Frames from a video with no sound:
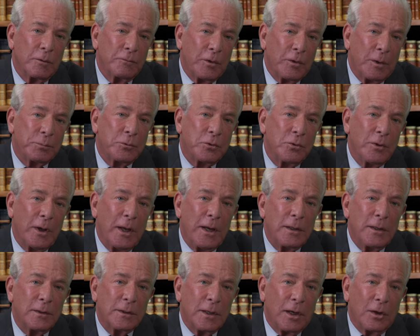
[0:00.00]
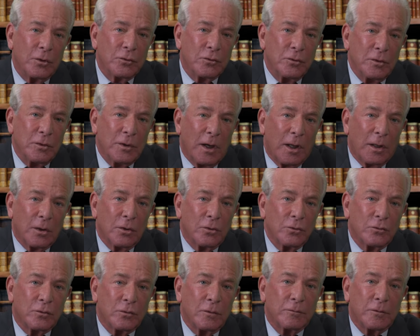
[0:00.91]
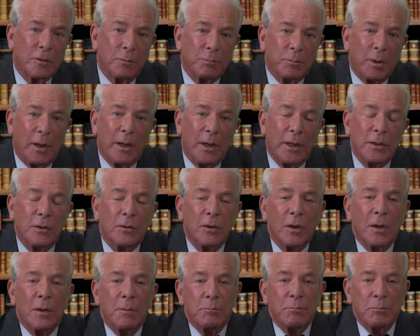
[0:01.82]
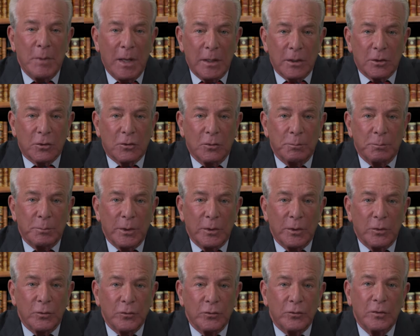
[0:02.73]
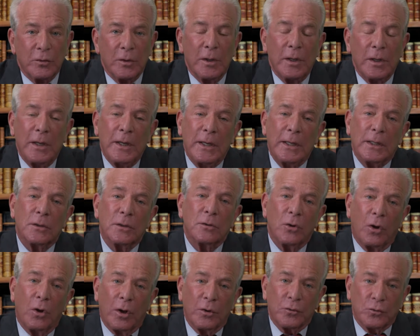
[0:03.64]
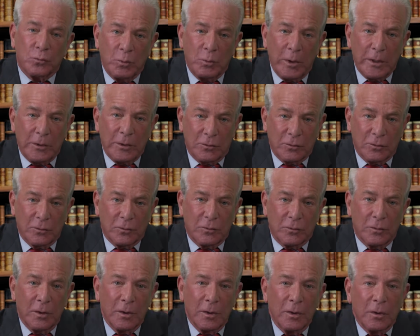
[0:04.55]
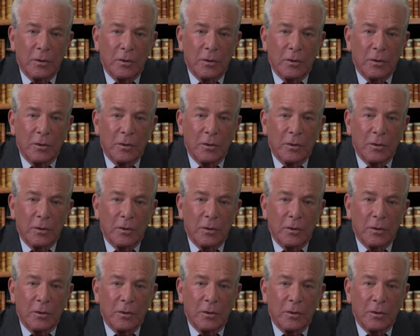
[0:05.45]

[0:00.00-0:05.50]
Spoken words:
of up to $8,000 of combined medical bills and lost wages.